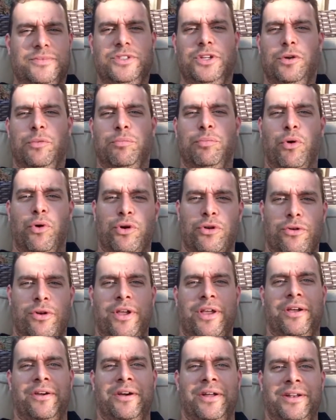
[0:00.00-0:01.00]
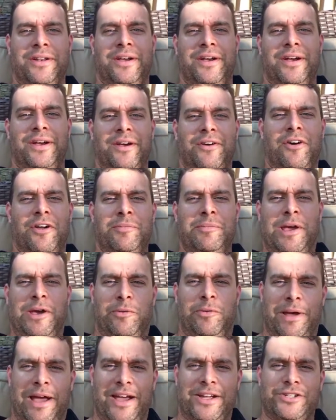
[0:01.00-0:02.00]
a little bordering on
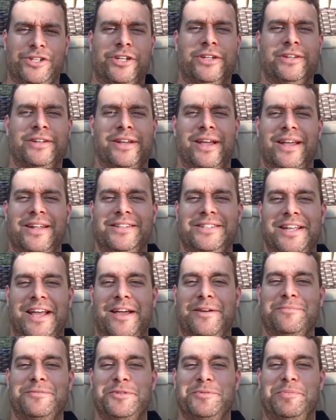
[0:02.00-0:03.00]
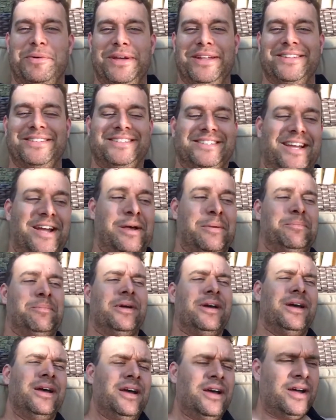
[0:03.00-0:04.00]
male bashing at times, but
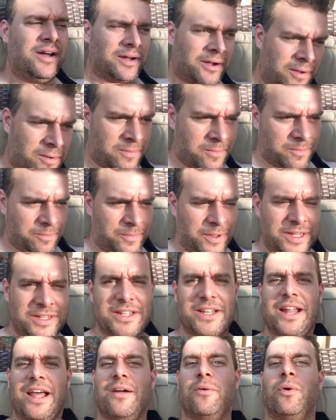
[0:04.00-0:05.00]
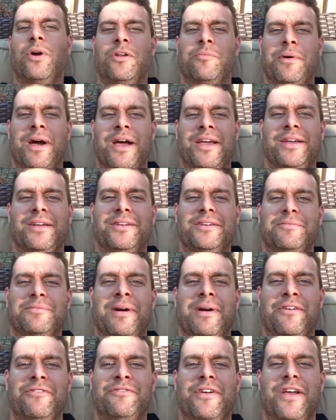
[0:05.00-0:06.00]
it did have one of
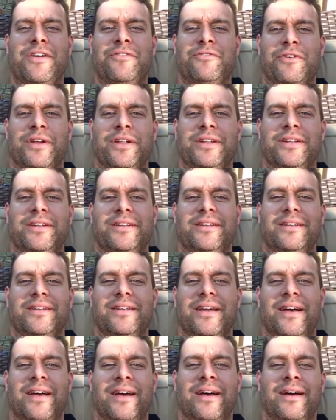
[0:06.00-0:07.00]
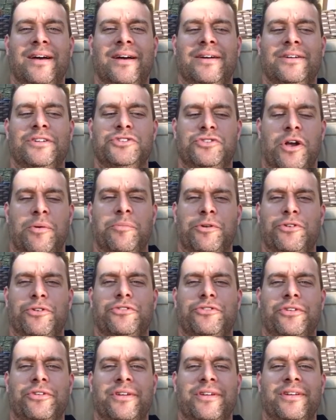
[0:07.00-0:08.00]
my favorite
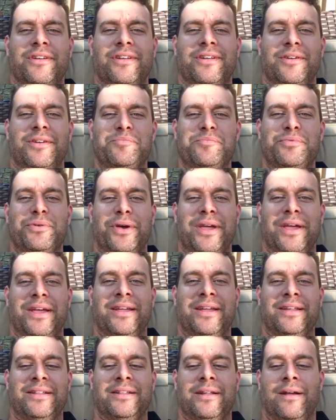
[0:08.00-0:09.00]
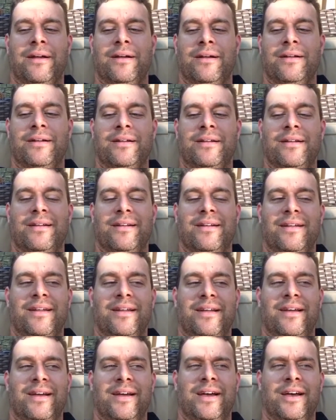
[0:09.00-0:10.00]
drummers playing in there.
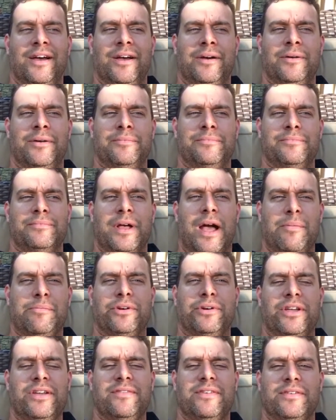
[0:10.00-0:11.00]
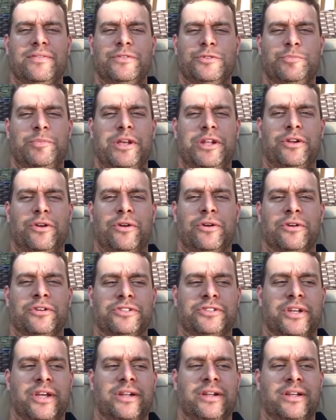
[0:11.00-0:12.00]
I believe it was Peter
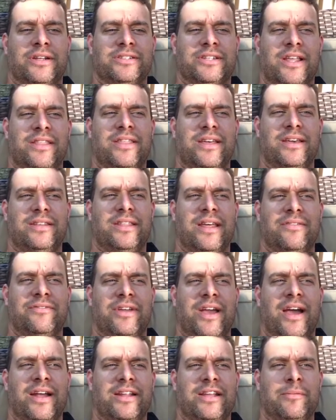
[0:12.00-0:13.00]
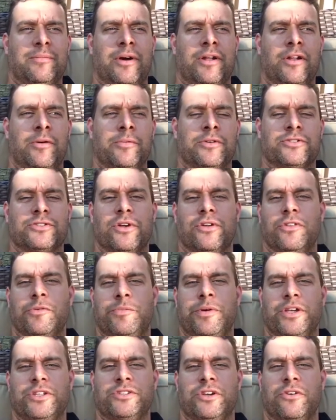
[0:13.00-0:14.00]
Erskine because I think they've got him on almost all the
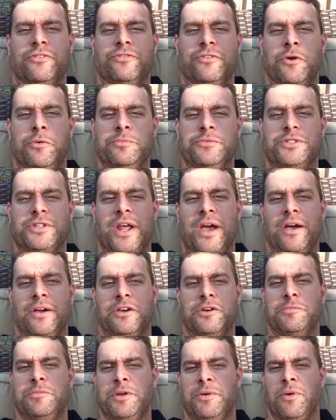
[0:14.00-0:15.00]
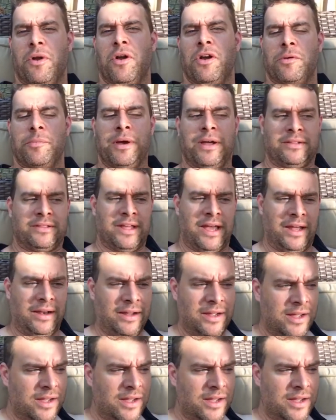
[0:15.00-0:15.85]
Pixar films now. I could be wrong about that,